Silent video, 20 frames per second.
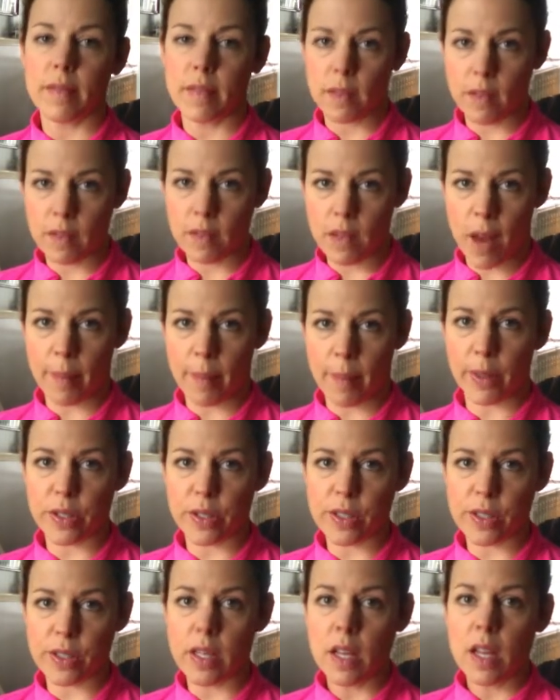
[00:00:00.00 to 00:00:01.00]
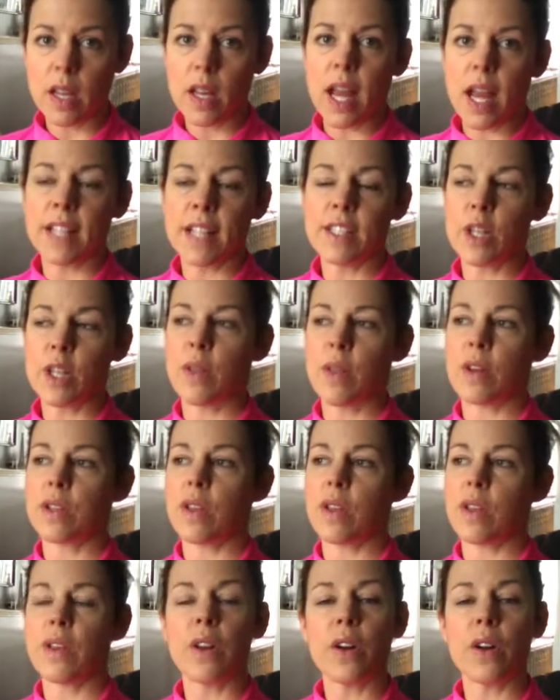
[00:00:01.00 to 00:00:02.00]
numbers. And so there's a
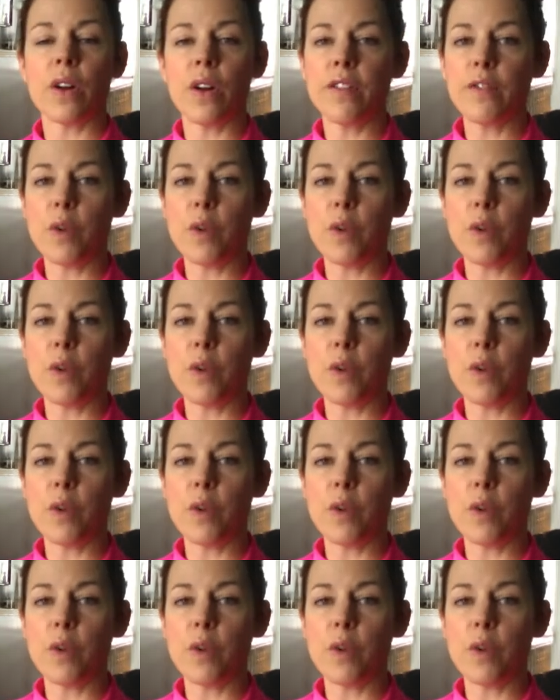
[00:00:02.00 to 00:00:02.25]
little